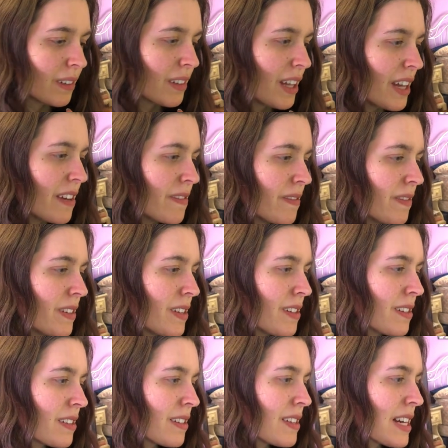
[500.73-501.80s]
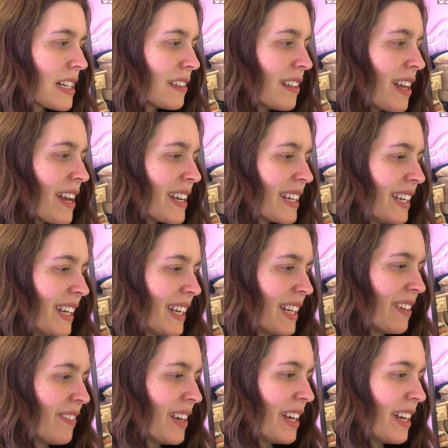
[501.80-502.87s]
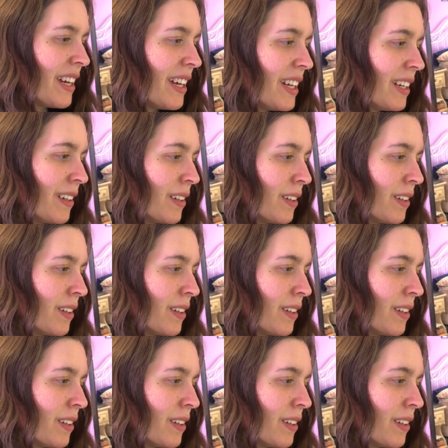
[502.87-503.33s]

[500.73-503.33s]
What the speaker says: life is not like anime.